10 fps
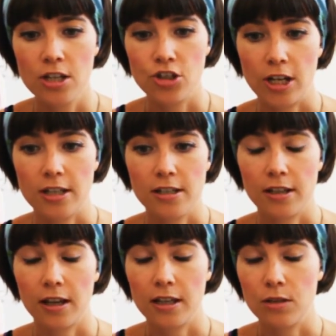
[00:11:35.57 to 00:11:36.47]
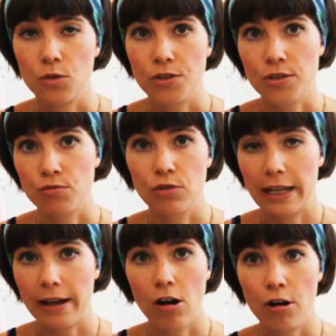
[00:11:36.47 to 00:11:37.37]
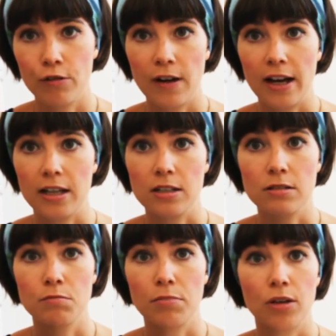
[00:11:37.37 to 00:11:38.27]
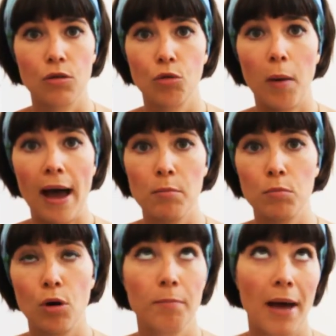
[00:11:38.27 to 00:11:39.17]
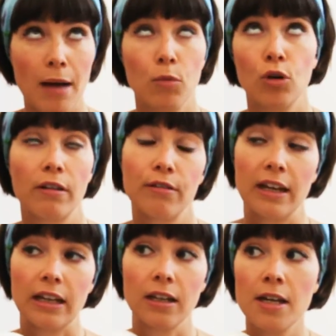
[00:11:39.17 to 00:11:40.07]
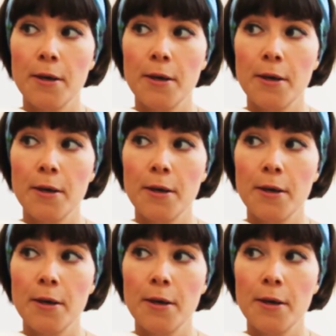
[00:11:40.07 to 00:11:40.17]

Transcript: Jason that he was really horrified by the whole palm oil thing